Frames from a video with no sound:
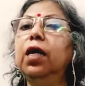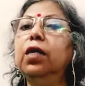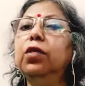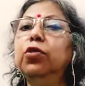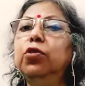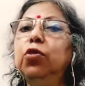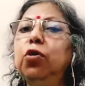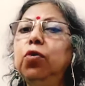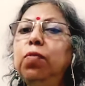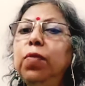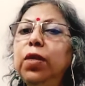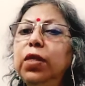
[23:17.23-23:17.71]

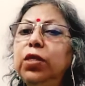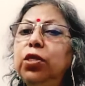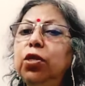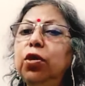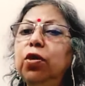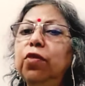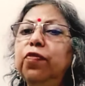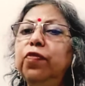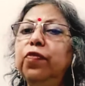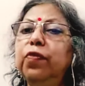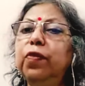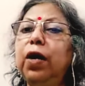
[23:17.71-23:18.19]
so much
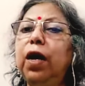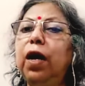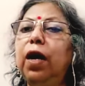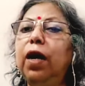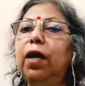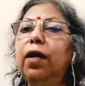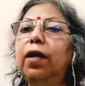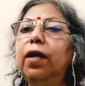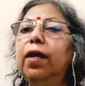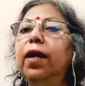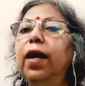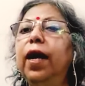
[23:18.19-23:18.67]
of
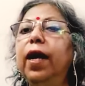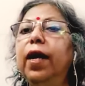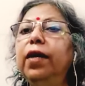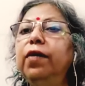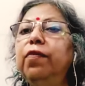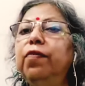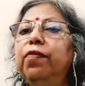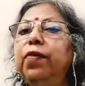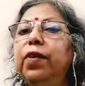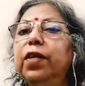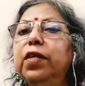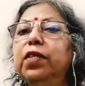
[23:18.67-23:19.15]
our
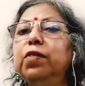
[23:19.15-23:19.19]
life